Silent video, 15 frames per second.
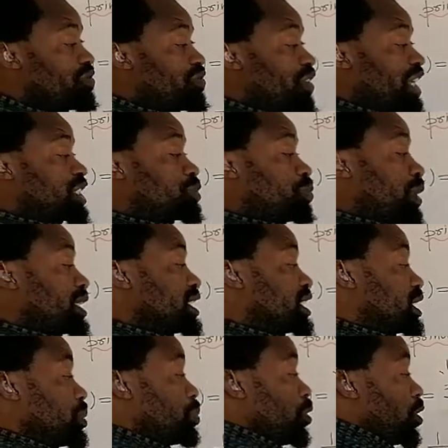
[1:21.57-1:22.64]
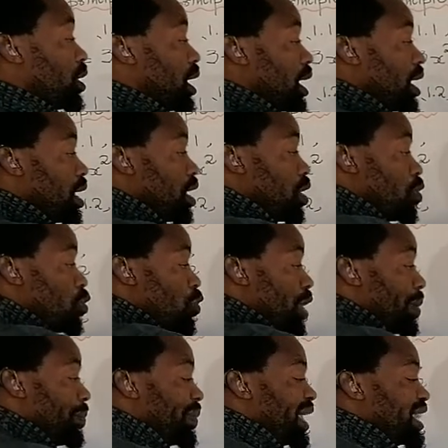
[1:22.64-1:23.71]
first principle,
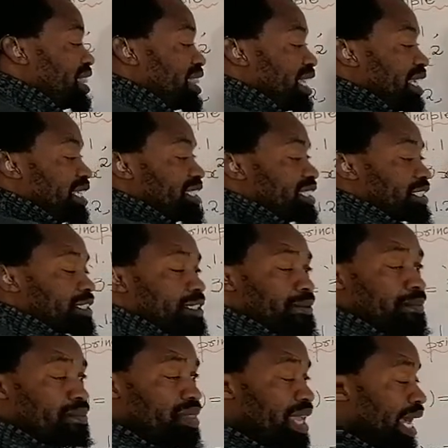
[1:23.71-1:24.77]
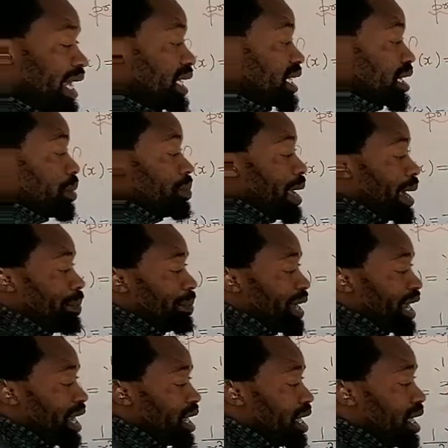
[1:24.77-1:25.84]
we mean this. And
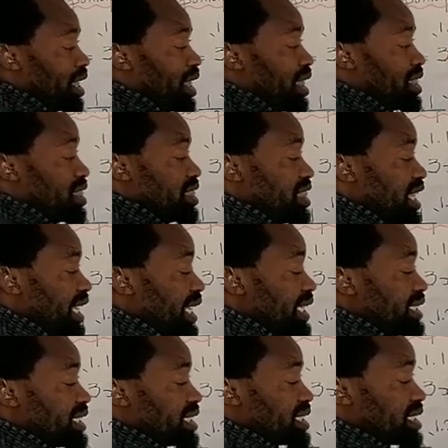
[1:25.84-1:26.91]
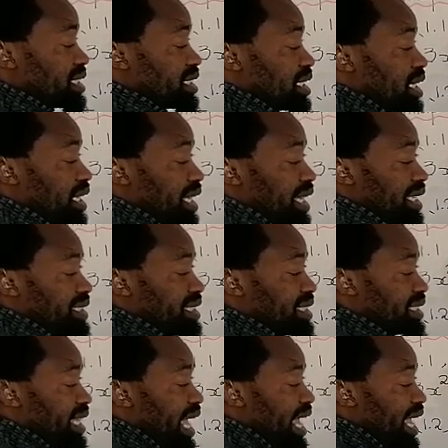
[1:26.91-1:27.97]
remember, this
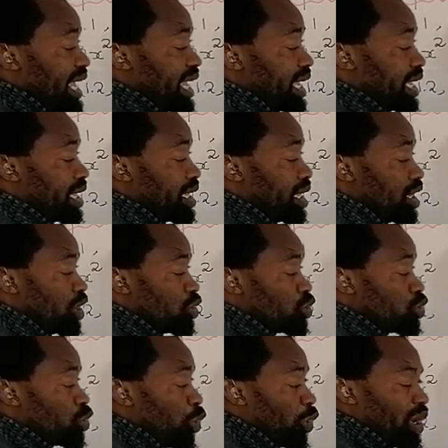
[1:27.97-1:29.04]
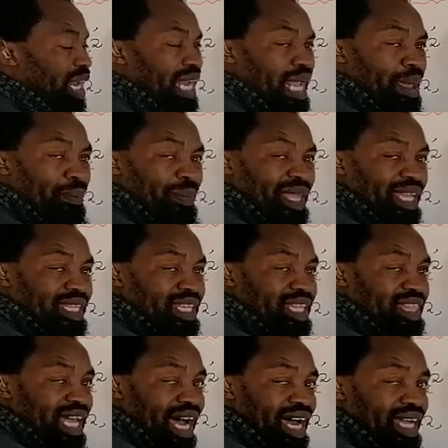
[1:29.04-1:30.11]
is there to
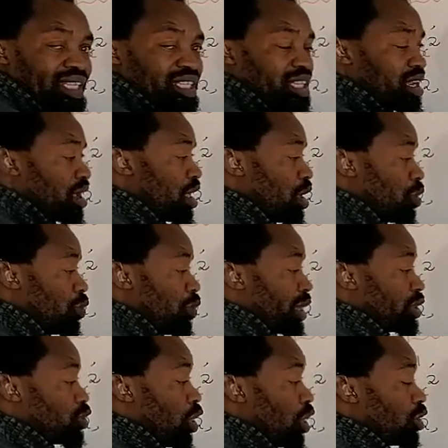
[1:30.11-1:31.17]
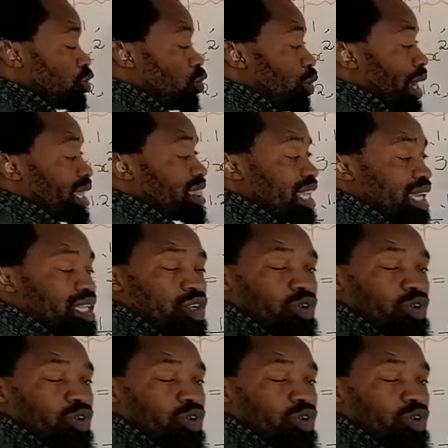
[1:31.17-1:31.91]
limit that. We don't want the